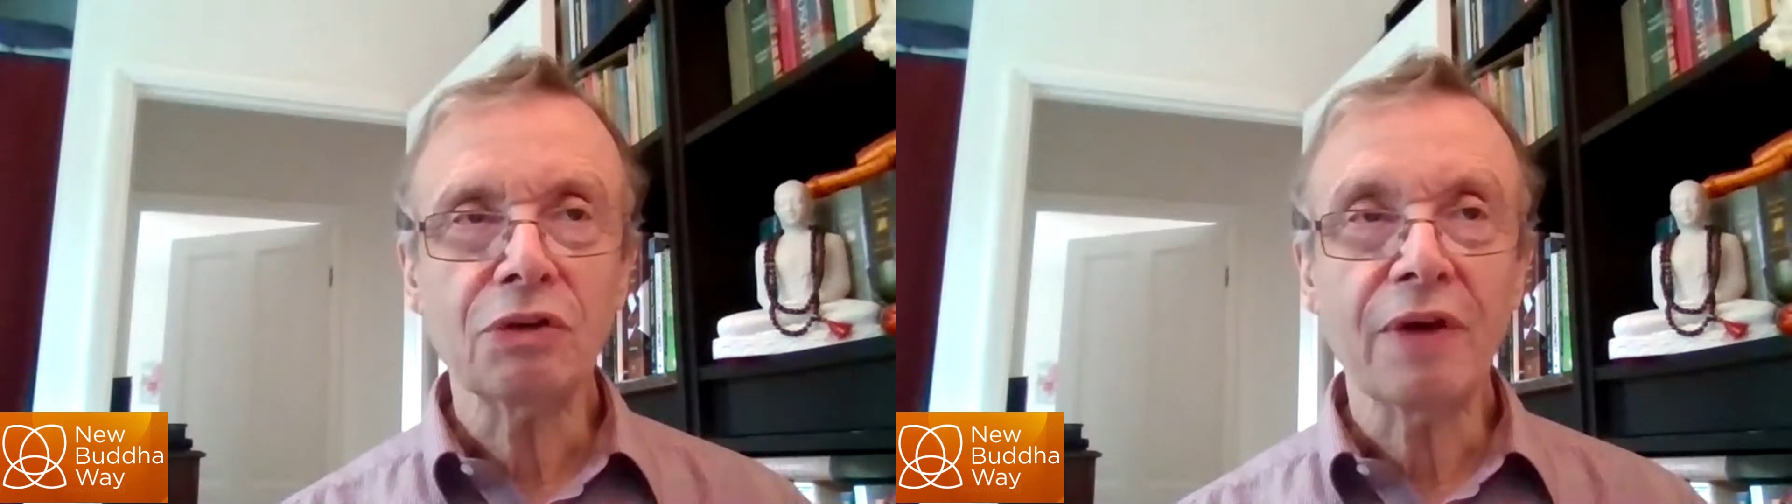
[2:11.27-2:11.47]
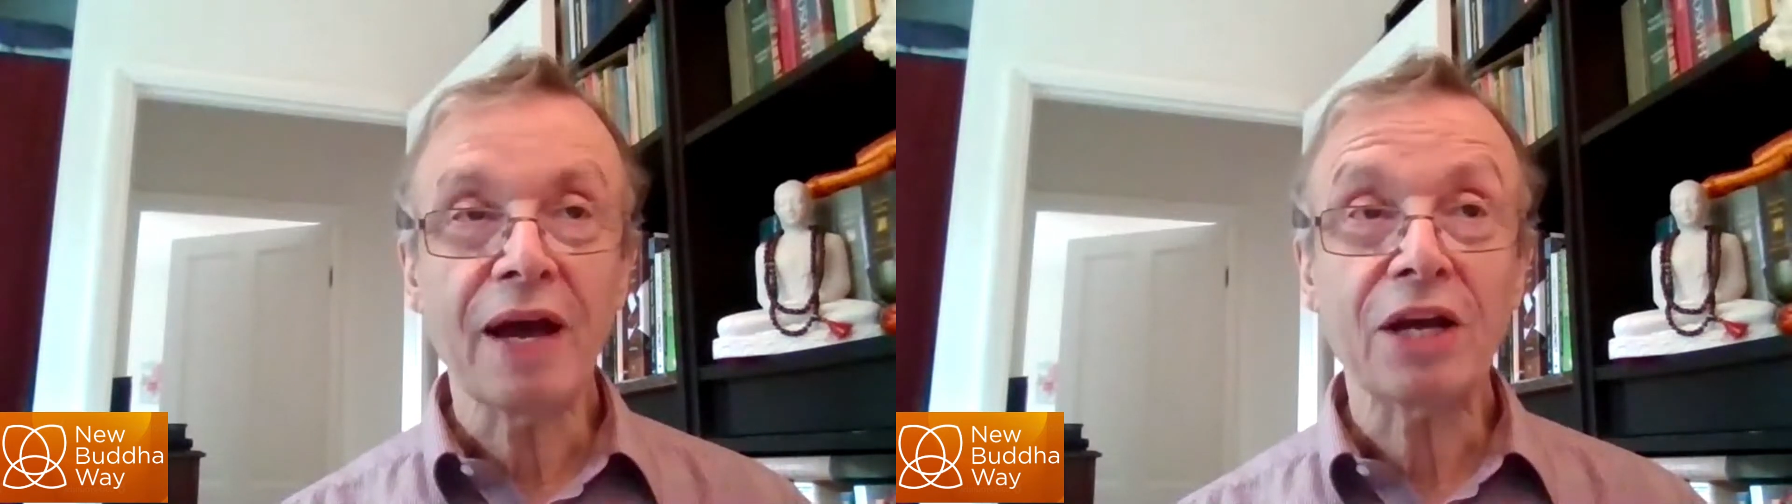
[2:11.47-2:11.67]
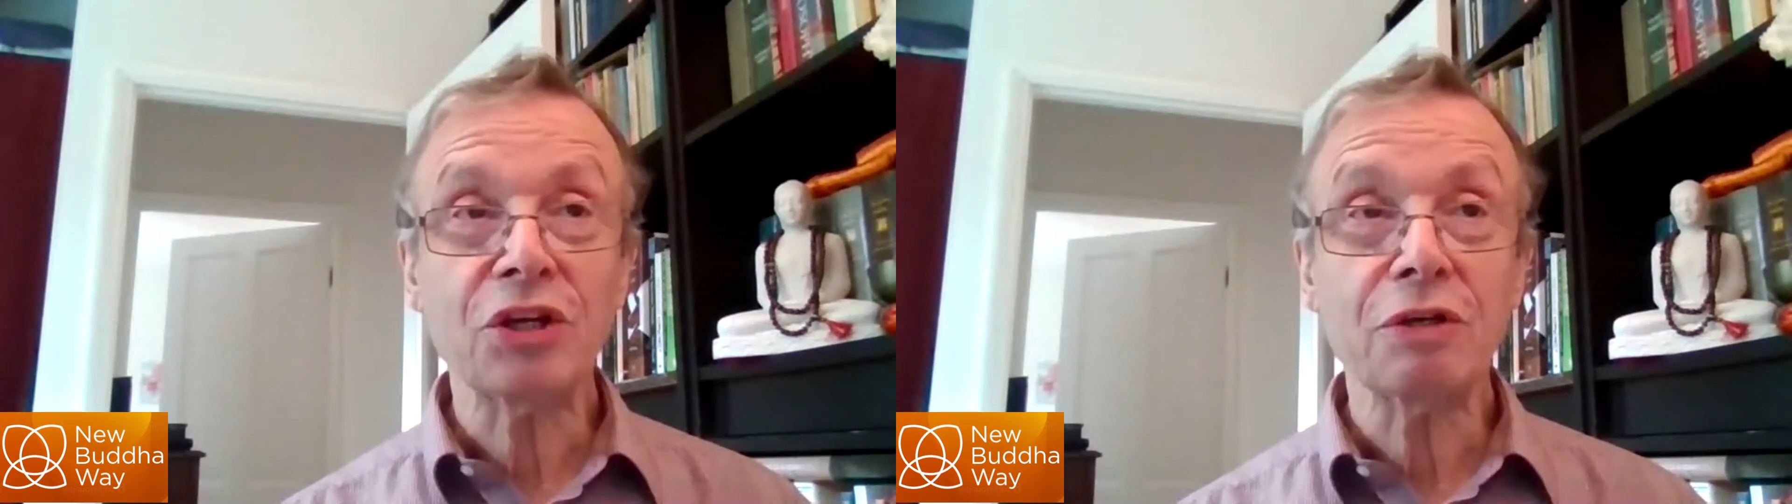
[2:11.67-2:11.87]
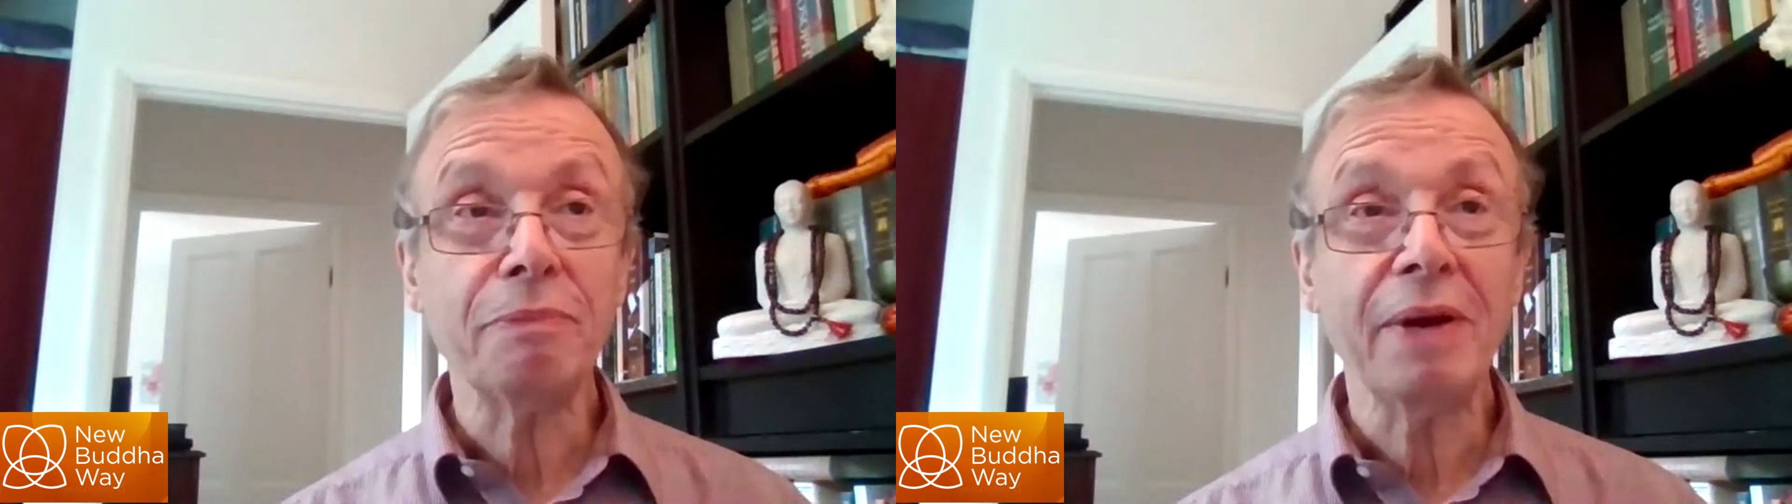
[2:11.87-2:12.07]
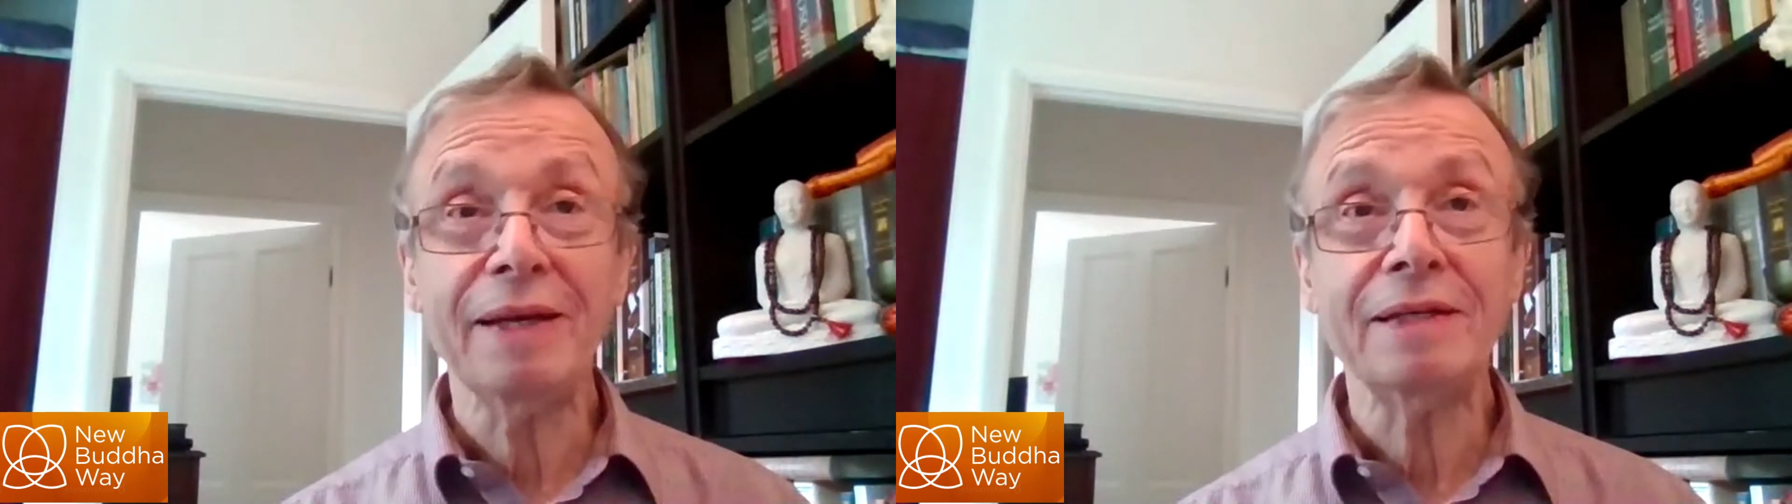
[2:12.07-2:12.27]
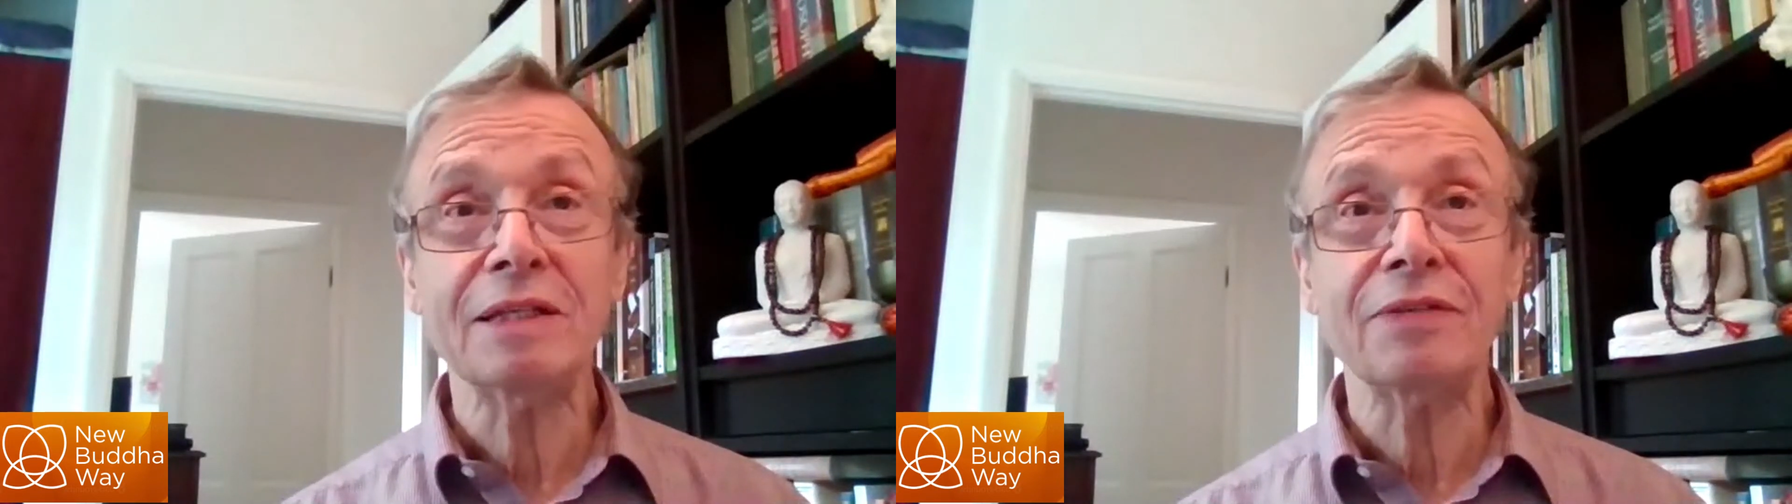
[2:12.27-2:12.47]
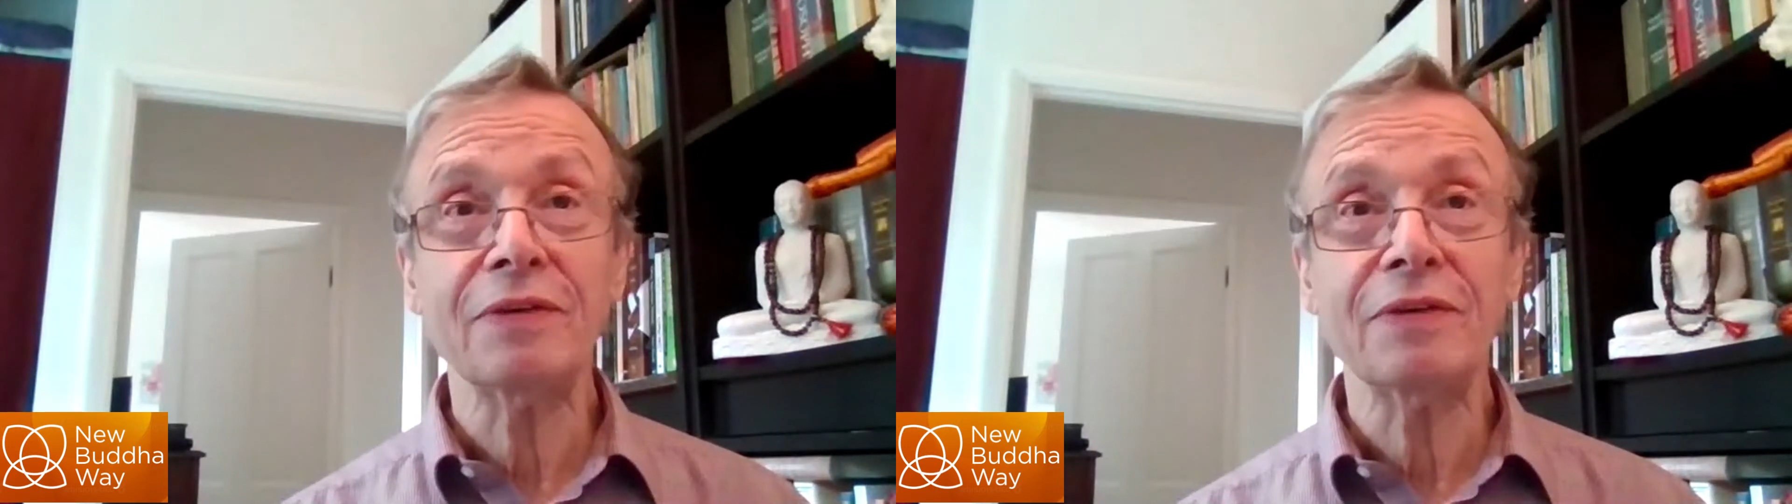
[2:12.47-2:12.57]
of action painters,